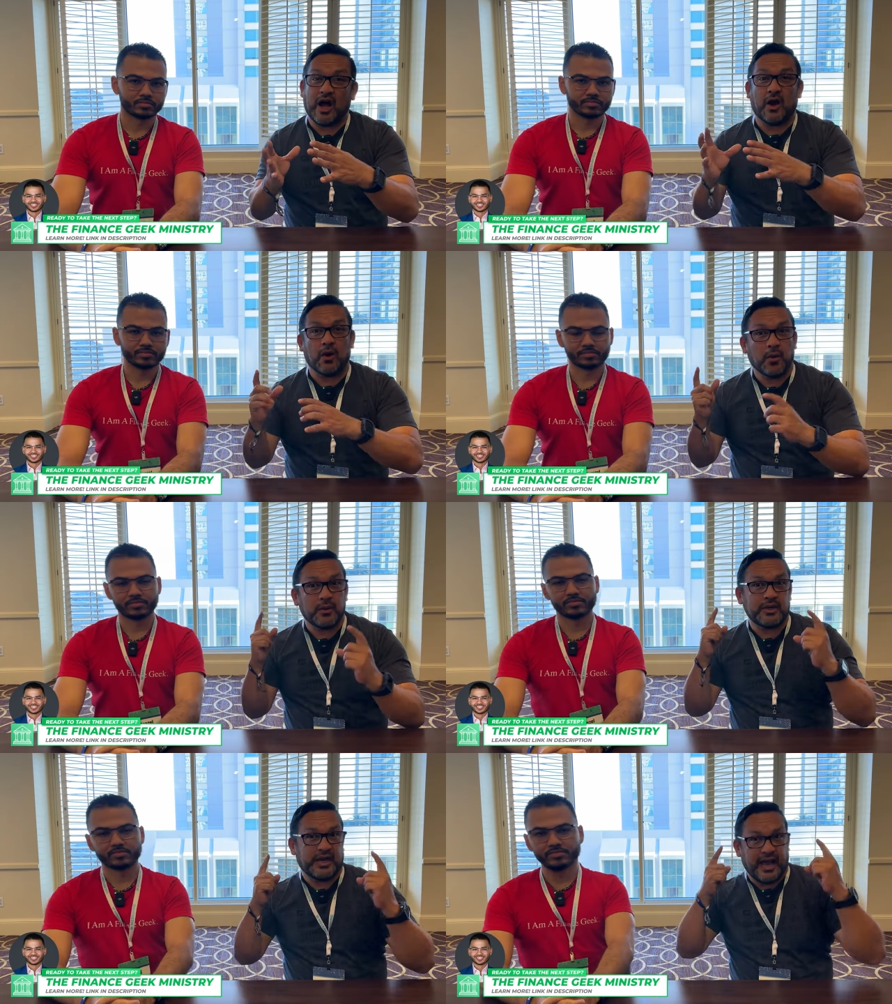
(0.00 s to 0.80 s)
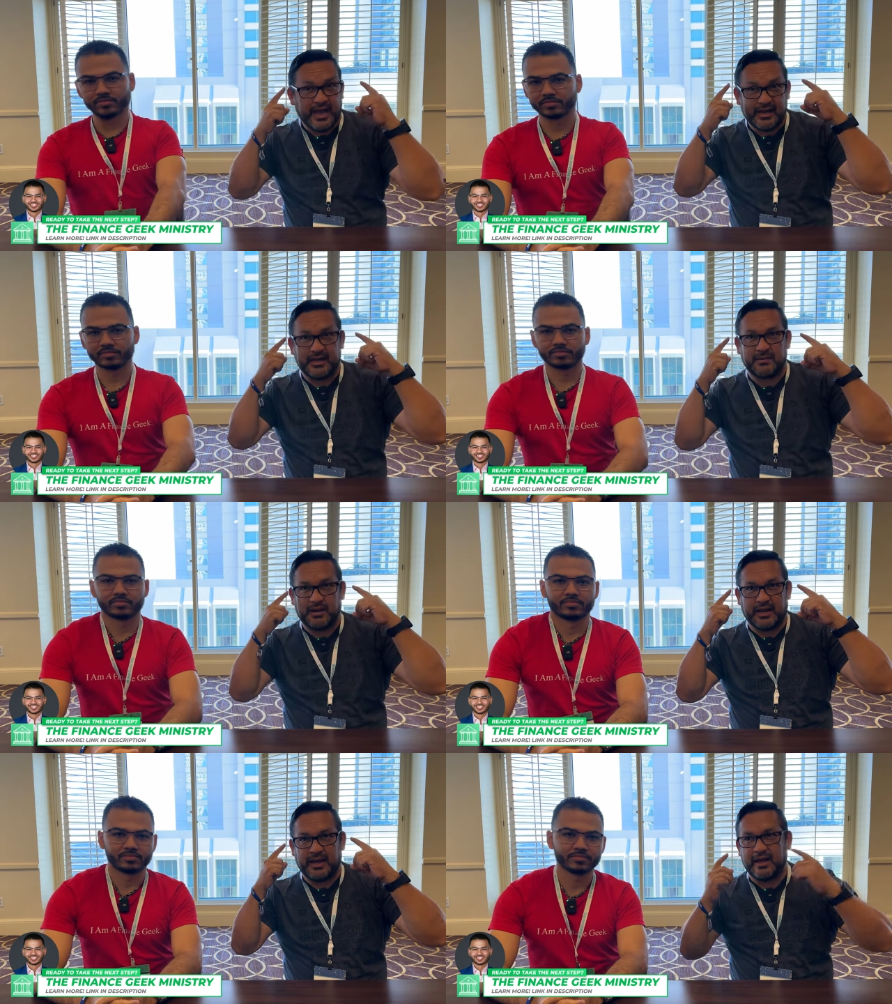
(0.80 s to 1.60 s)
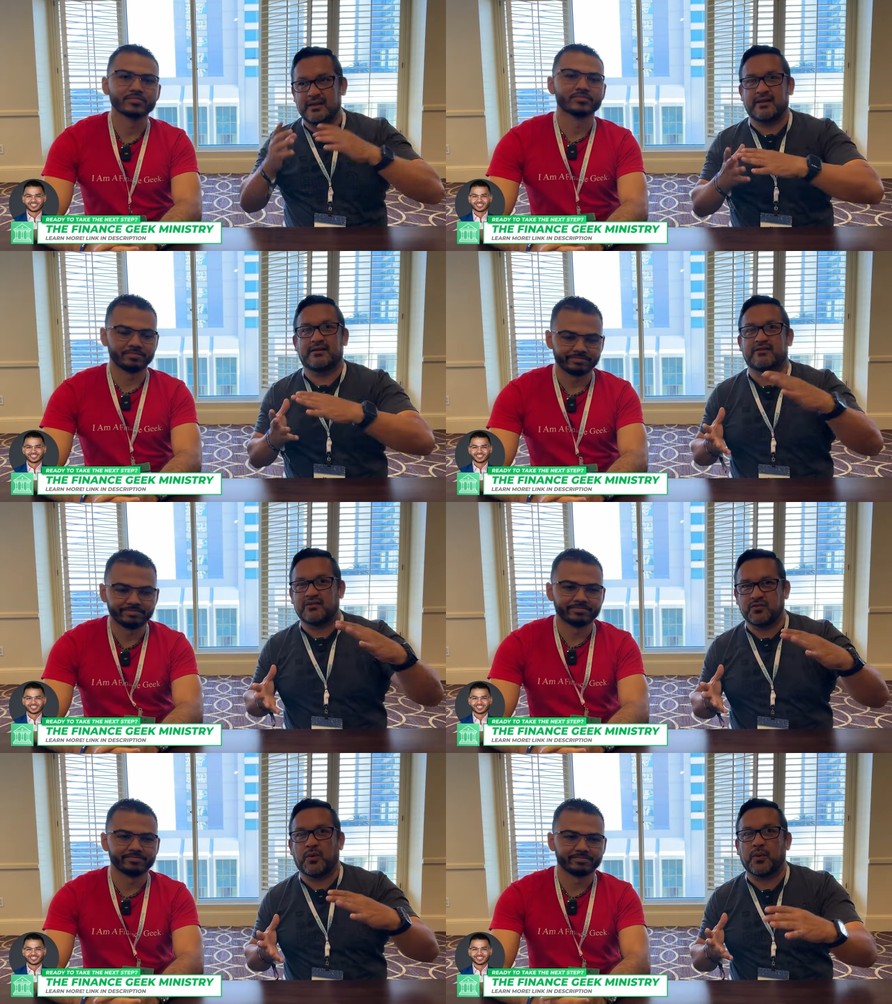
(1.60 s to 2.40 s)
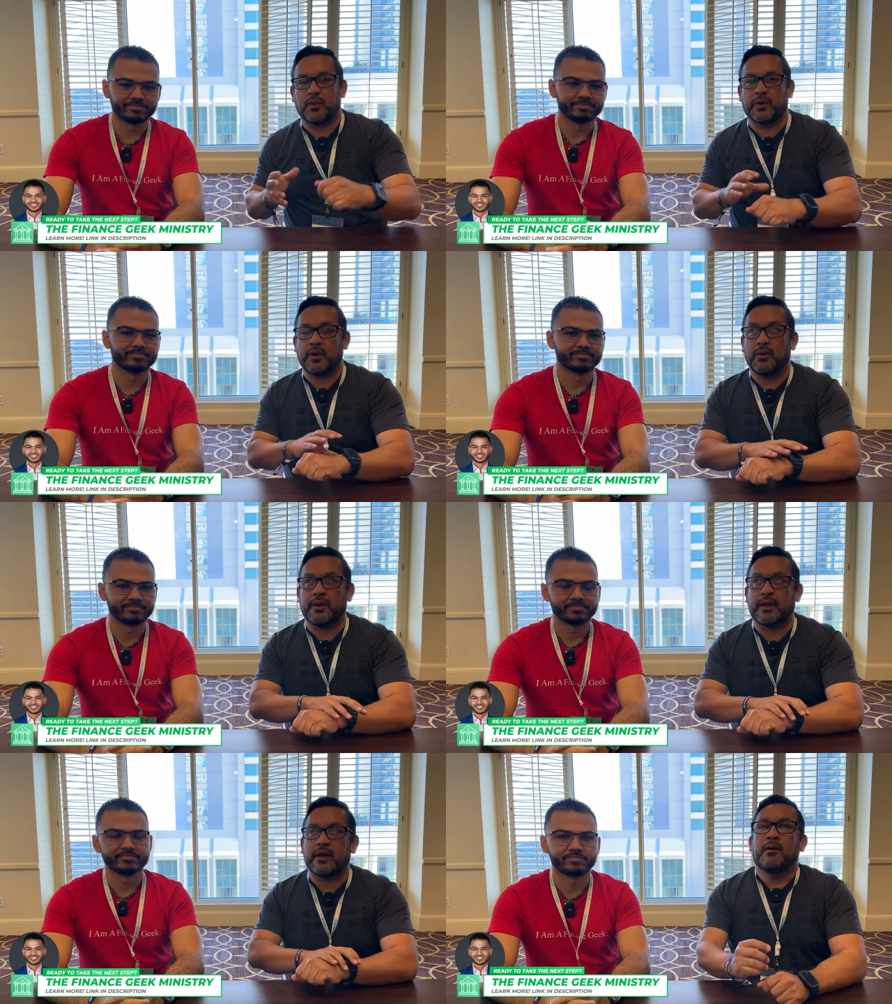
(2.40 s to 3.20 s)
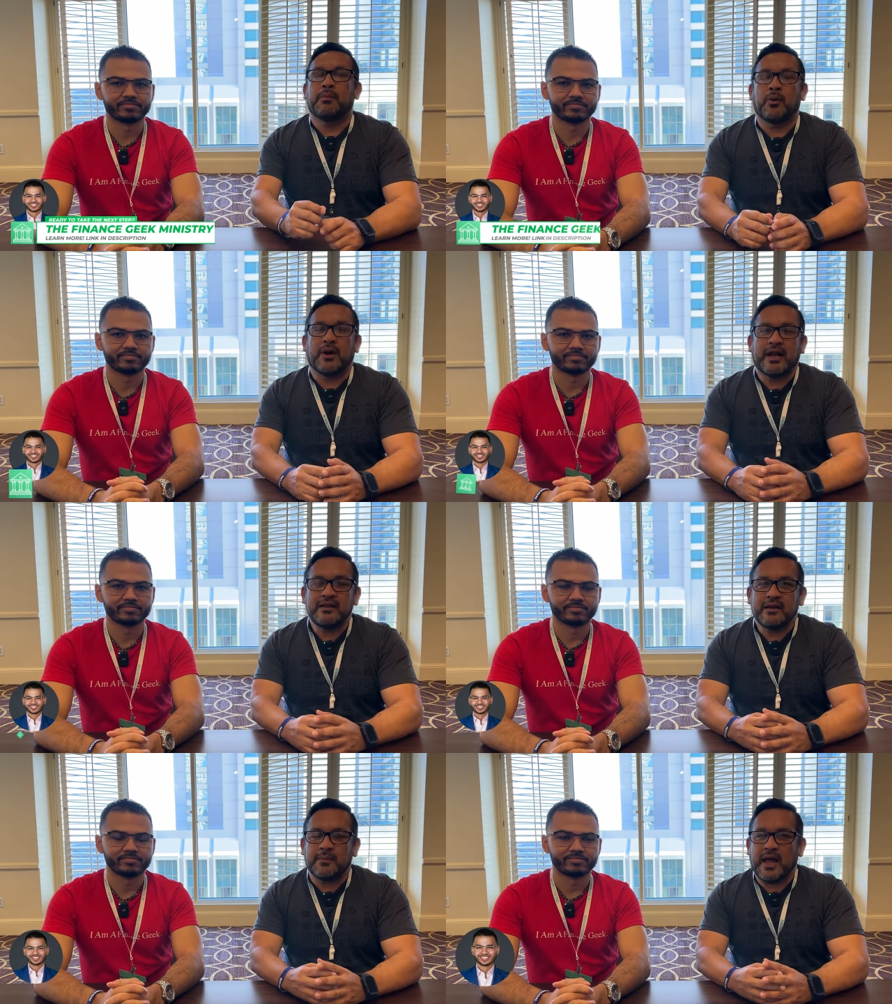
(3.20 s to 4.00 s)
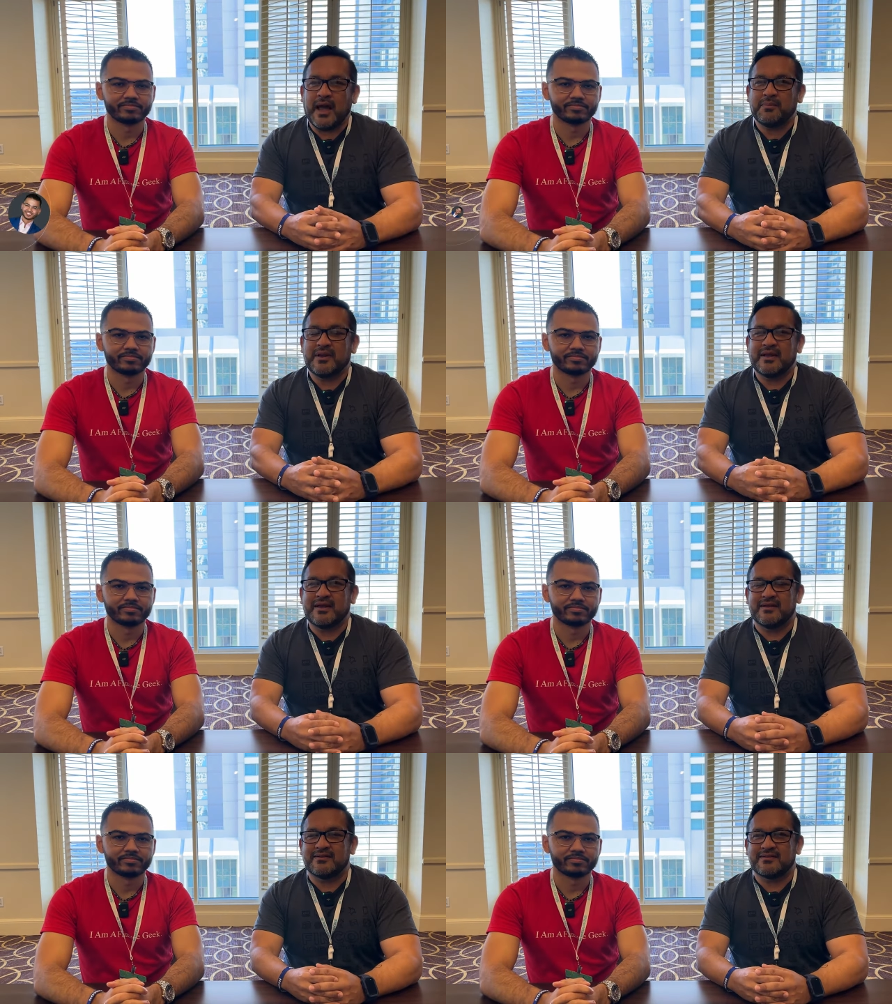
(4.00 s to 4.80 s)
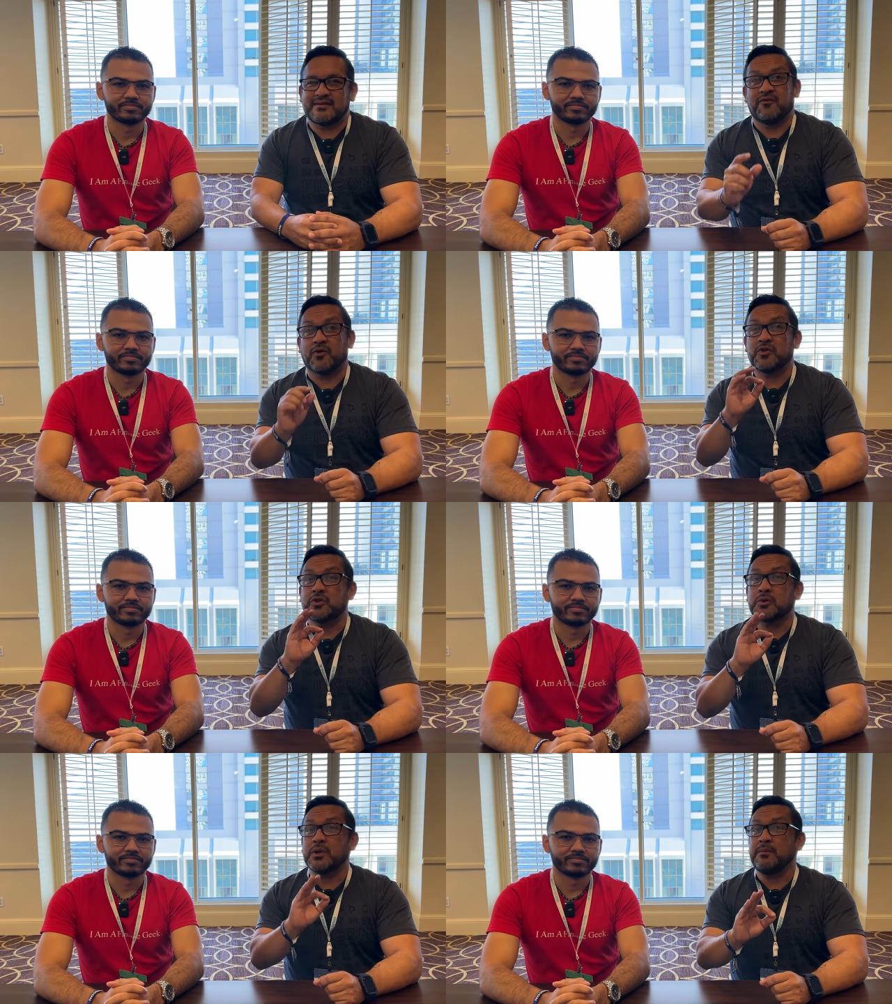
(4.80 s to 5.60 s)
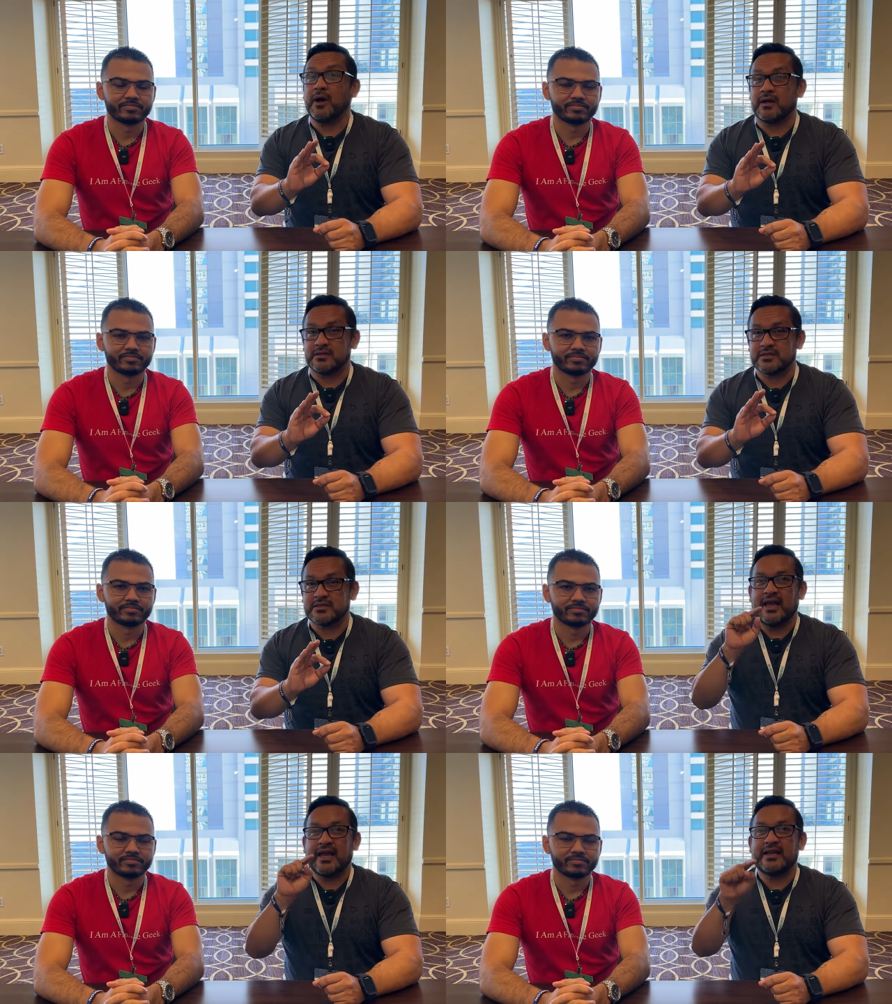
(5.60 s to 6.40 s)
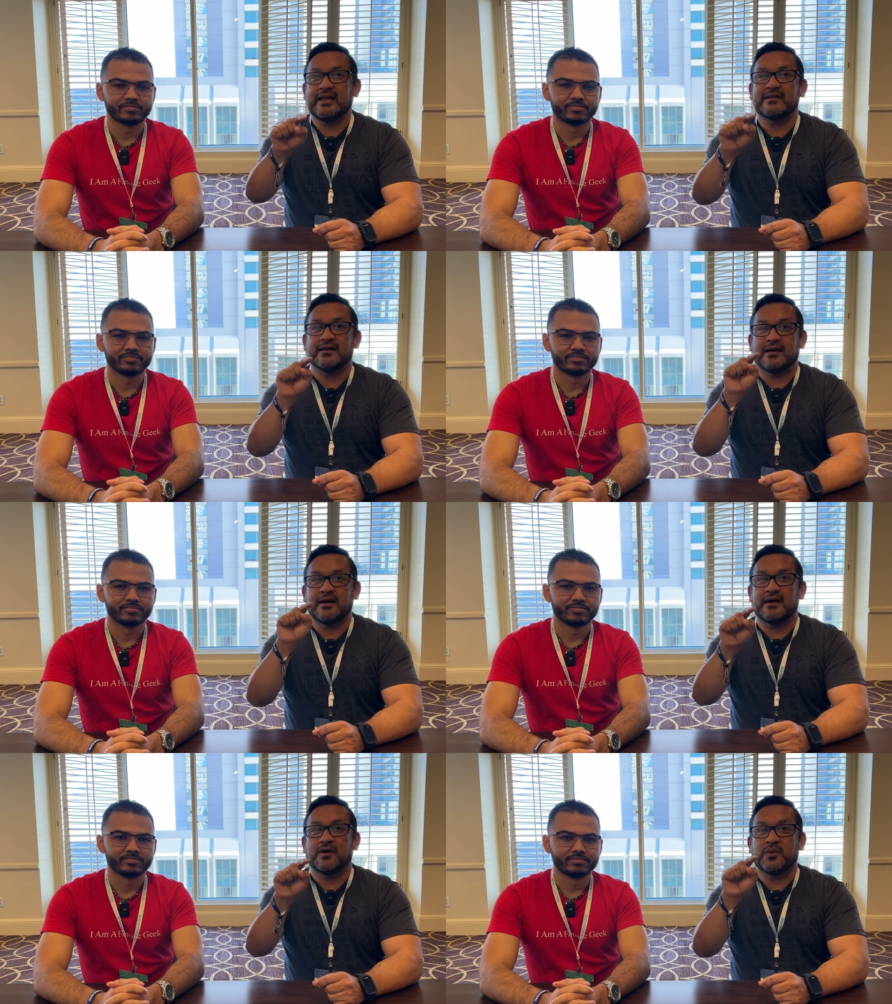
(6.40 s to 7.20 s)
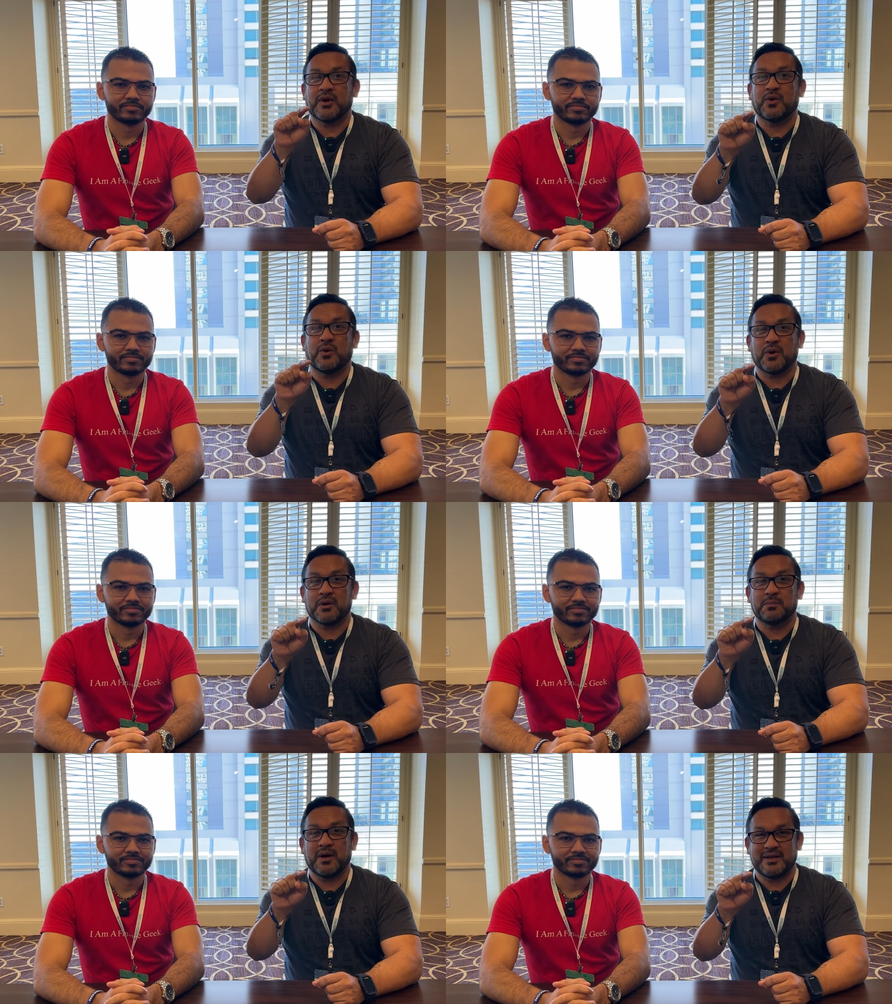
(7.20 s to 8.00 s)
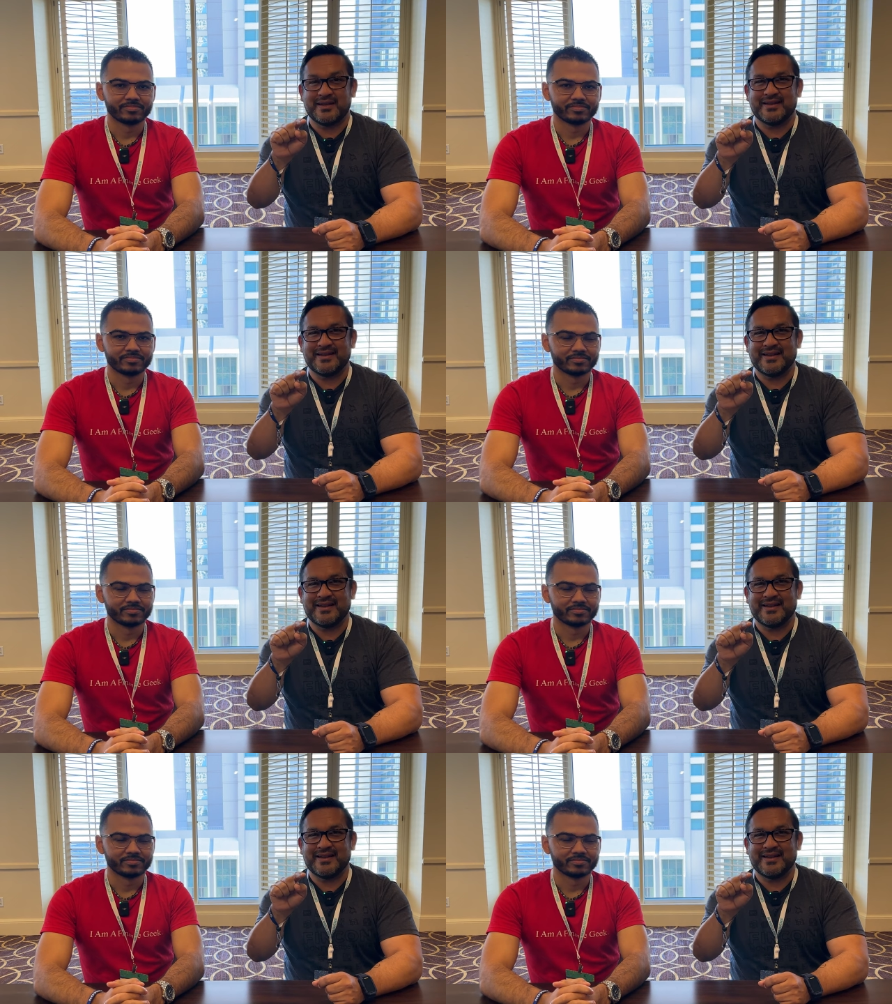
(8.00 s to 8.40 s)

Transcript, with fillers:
Speaker 1: already had it in my head that this is where we were going. But what ended up happening is, for 3 months, hitting the record button